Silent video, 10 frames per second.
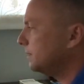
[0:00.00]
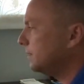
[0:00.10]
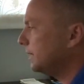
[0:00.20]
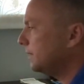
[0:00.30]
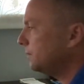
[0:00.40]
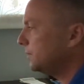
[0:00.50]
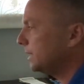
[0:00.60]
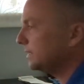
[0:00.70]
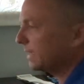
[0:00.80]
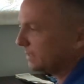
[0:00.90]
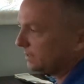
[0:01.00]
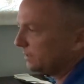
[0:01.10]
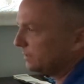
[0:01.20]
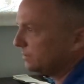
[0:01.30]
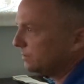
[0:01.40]
And we'll get taxi
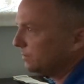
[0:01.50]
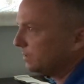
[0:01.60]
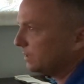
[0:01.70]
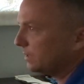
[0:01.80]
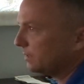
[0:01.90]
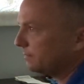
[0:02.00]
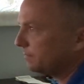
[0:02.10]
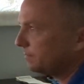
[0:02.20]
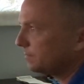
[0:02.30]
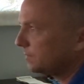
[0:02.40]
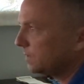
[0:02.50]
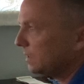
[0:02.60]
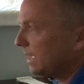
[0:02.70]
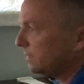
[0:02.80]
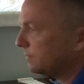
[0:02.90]
clearance to the
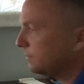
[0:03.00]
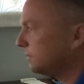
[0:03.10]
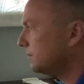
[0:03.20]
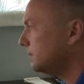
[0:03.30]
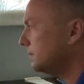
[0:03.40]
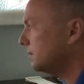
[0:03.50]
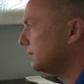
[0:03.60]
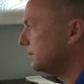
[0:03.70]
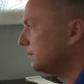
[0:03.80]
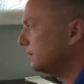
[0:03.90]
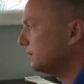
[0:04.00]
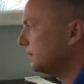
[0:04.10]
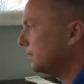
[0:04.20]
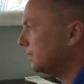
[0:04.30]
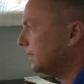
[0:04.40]
active.
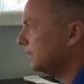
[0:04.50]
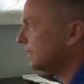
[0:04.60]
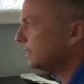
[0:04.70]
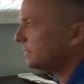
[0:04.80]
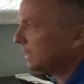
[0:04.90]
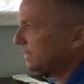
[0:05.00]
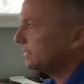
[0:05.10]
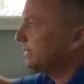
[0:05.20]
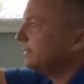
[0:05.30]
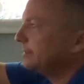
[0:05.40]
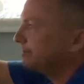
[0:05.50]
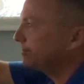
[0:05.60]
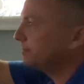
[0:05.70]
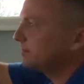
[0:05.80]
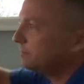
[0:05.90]
And then taxi
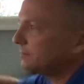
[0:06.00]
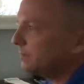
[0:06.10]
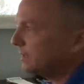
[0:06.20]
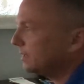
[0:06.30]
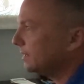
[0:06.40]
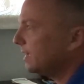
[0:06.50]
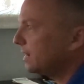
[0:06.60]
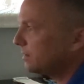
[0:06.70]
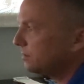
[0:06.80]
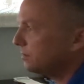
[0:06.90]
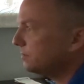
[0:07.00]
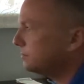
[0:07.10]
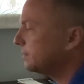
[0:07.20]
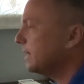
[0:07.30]
via Echo